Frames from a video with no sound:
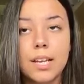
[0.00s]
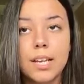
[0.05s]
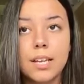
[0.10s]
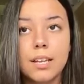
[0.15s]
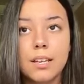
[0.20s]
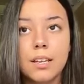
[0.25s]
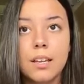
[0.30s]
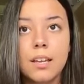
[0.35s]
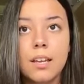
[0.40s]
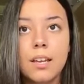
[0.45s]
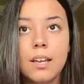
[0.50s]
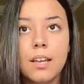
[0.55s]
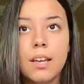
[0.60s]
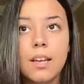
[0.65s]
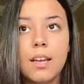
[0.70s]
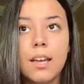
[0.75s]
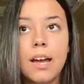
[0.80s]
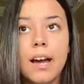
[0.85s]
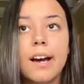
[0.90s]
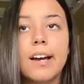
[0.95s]
like
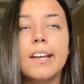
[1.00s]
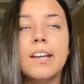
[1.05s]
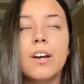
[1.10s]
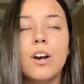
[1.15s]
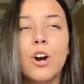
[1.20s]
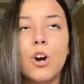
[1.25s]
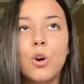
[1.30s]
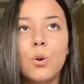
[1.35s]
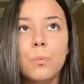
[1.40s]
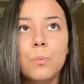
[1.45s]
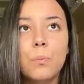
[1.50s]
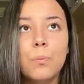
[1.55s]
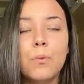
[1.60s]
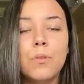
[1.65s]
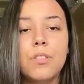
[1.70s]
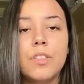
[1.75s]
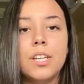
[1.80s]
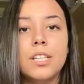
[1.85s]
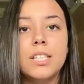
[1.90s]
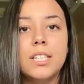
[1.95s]
I hope
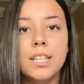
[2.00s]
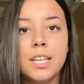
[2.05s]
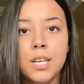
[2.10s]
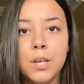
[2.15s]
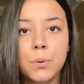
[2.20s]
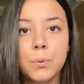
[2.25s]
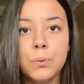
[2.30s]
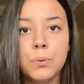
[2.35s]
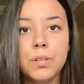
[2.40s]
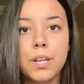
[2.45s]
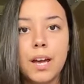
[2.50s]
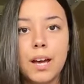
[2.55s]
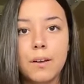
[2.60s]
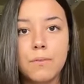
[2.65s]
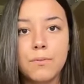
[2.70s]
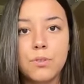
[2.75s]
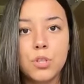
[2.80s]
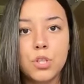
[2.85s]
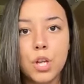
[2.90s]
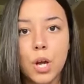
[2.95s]
that he would
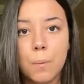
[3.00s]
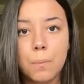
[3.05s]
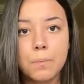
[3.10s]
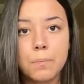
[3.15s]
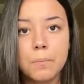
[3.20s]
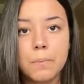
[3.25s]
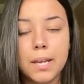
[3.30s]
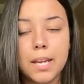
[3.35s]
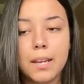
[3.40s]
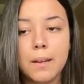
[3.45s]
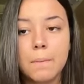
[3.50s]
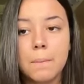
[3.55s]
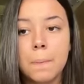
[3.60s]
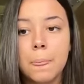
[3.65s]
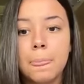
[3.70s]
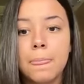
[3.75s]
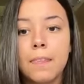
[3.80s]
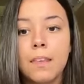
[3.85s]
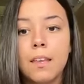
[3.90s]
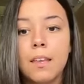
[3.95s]
have stopped me,
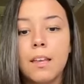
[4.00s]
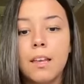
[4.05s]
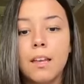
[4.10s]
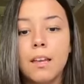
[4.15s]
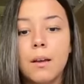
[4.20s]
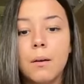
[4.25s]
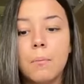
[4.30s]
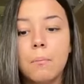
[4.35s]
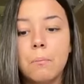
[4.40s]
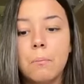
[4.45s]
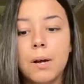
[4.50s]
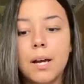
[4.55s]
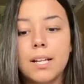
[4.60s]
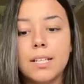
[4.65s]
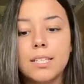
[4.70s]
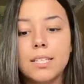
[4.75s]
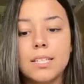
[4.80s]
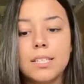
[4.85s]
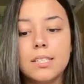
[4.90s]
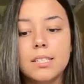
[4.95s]

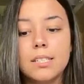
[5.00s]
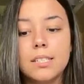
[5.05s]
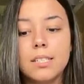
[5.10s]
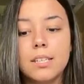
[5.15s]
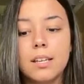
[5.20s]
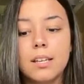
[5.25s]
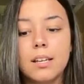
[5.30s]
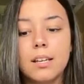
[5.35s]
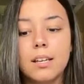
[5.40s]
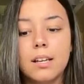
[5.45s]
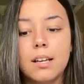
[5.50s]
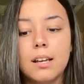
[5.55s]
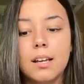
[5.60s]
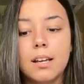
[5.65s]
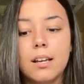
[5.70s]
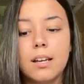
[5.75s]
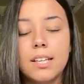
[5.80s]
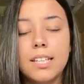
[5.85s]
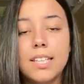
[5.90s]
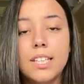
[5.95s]
but
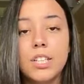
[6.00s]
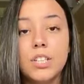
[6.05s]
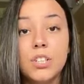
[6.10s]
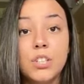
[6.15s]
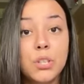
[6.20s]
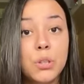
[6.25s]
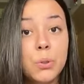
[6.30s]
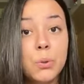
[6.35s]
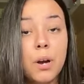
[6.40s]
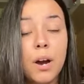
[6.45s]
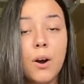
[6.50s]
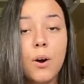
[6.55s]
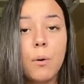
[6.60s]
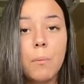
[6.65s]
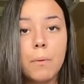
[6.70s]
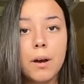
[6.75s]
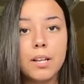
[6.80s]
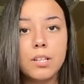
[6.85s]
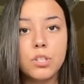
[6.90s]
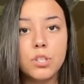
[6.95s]
uh, he knew
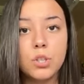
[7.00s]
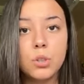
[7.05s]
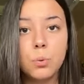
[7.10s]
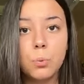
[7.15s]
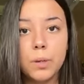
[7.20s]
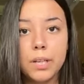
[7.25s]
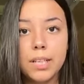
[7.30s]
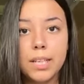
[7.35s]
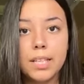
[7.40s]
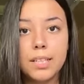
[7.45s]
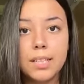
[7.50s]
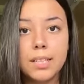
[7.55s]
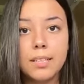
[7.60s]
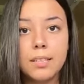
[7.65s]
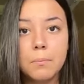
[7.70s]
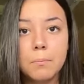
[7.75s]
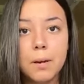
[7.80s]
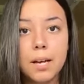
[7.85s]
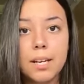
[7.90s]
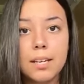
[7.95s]
how much we
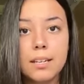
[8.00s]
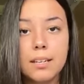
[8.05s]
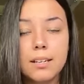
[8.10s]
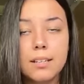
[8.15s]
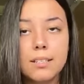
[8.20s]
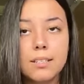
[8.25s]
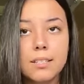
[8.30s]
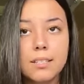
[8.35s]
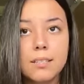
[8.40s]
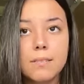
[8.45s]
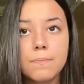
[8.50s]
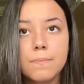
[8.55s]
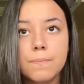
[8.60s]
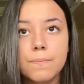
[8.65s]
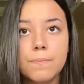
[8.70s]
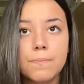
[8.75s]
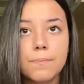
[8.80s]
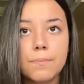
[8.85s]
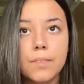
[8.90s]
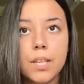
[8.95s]
needed the money, because
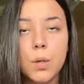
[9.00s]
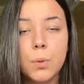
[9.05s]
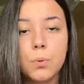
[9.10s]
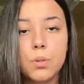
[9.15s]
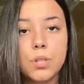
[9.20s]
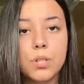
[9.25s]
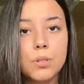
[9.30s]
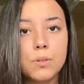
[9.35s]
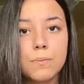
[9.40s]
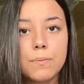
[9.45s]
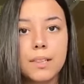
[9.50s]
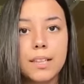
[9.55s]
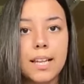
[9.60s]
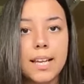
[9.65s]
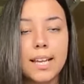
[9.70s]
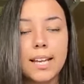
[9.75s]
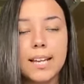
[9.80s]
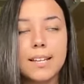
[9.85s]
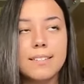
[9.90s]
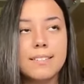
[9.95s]
it was,
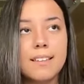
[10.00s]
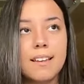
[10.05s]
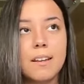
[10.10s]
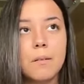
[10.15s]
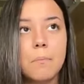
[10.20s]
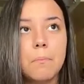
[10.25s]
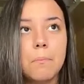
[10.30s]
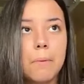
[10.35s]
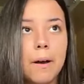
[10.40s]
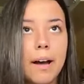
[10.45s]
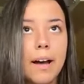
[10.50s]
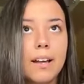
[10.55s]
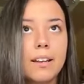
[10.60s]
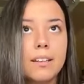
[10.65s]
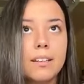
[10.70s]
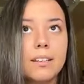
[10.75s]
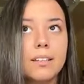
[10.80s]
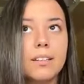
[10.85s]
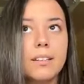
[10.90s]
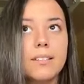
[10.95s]
like I said, a
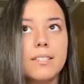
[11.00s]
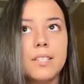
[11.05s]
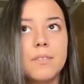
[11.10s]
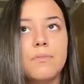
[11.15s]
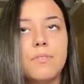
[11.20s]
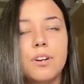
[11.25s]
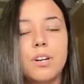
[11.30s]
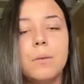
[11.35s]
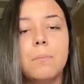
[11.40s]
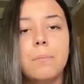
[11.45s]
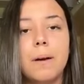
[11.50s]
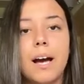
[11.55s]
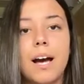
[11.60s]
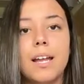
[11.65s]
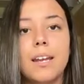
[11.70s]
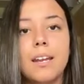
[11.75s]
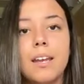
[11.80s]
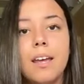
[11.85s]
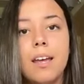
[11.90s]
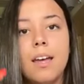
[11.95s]
bad, it's a very
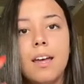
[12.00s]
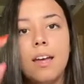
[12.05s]
bad